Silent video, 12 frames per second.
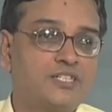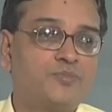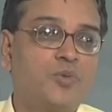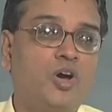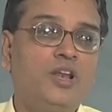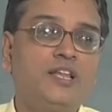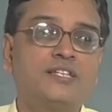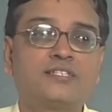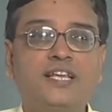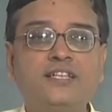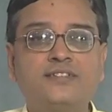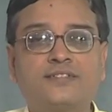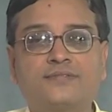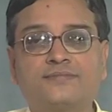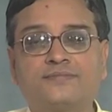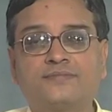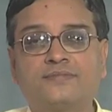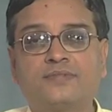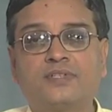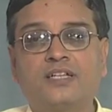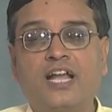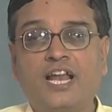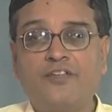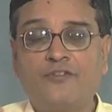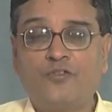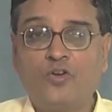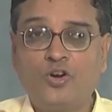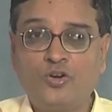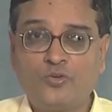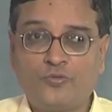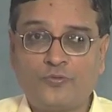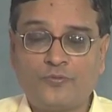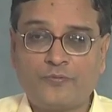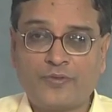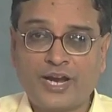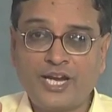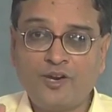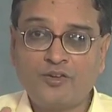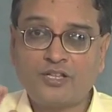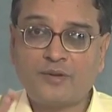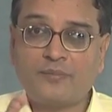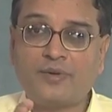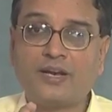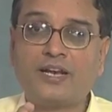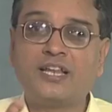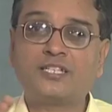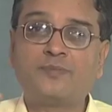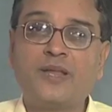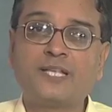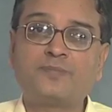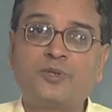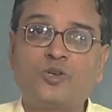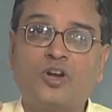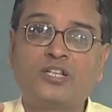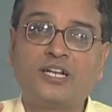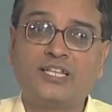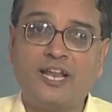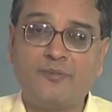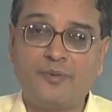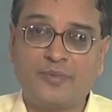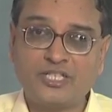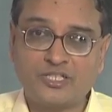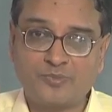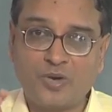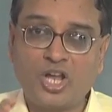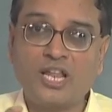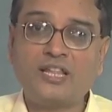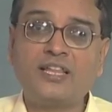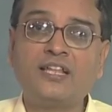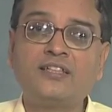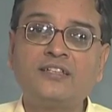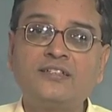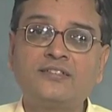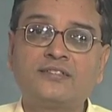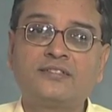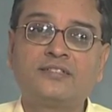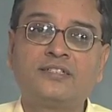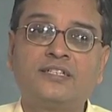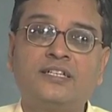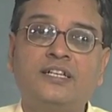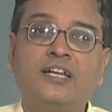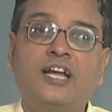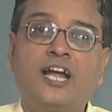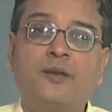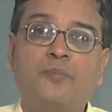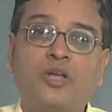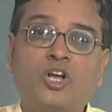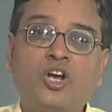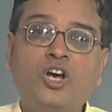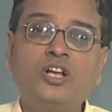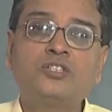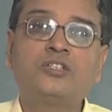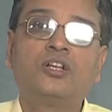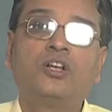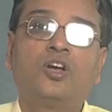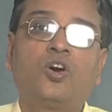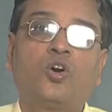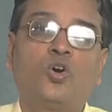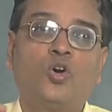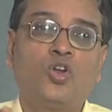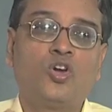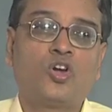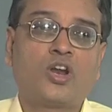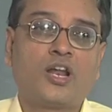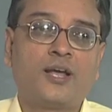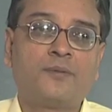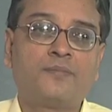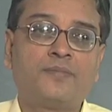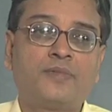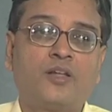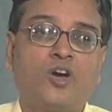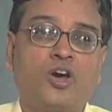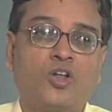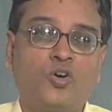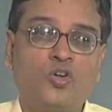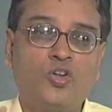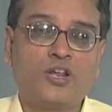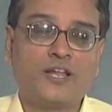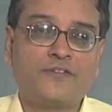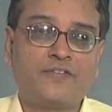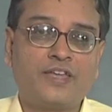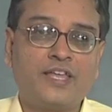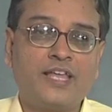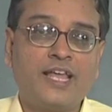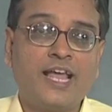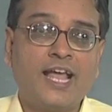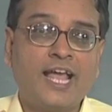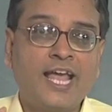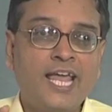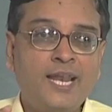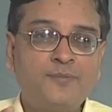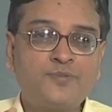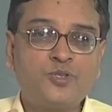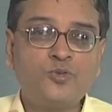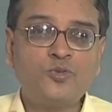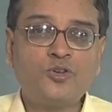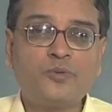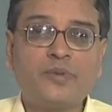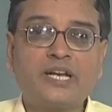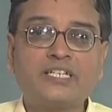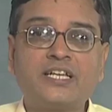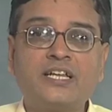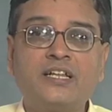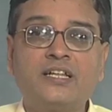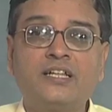small in size, and if you want to find out the displacement on that, they will be much smaller than this. And because hologram or holography helps you to measure